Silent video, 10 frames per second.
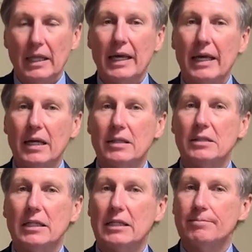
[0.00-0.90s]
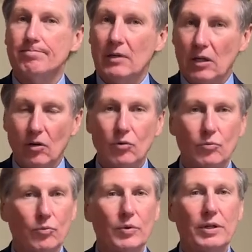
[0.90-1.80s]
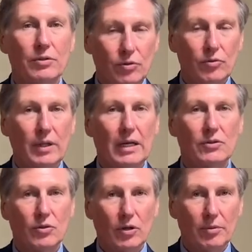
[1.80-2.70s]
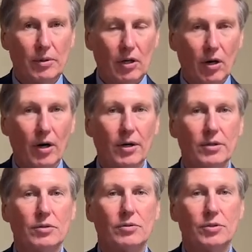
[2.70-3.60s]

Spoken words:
And, you know, we knew that it's going to be hard